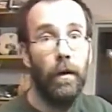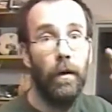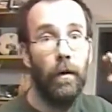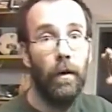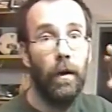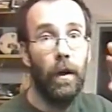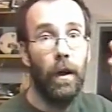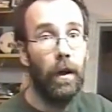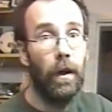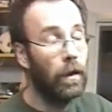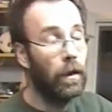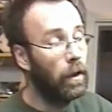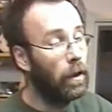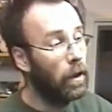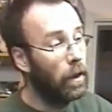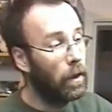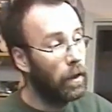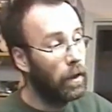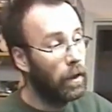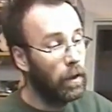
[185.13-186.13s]
Okay.
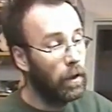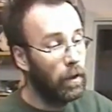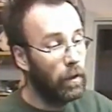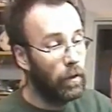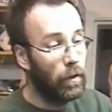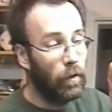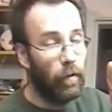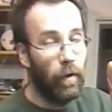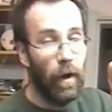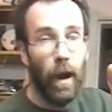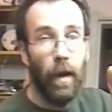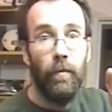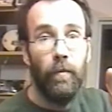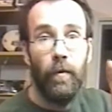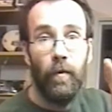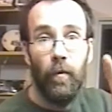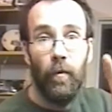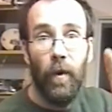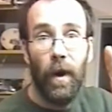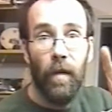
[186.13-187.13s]
Grab
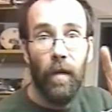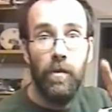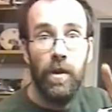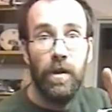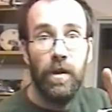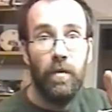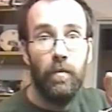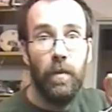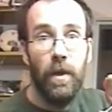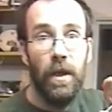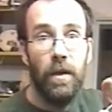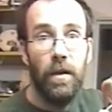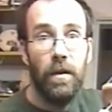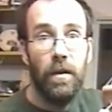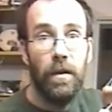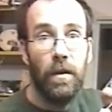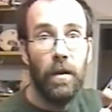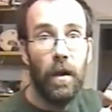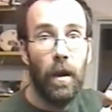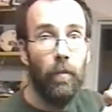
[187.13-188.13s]
this piece
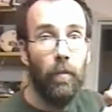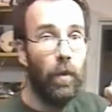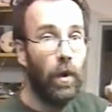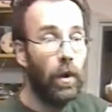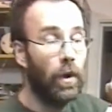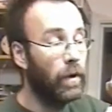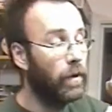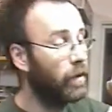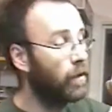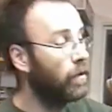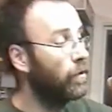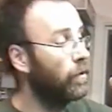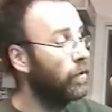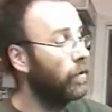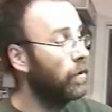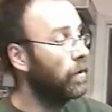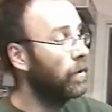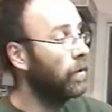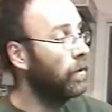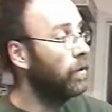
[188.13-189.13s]
and pull it through
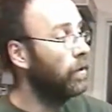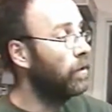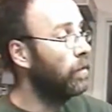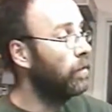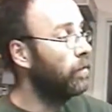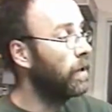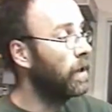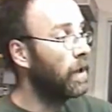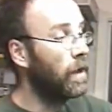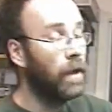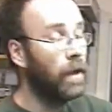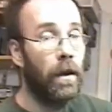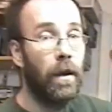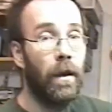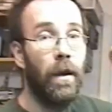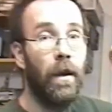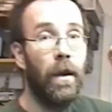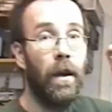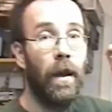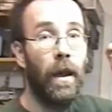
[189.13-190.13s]
your loop
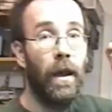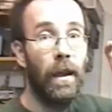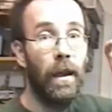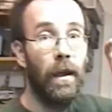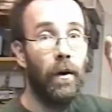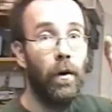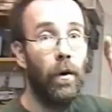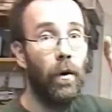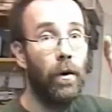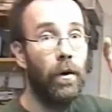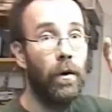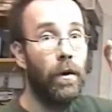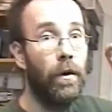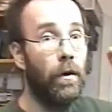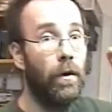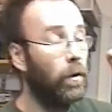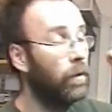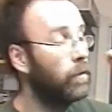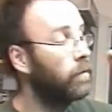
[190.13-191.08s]
and let go of your loop.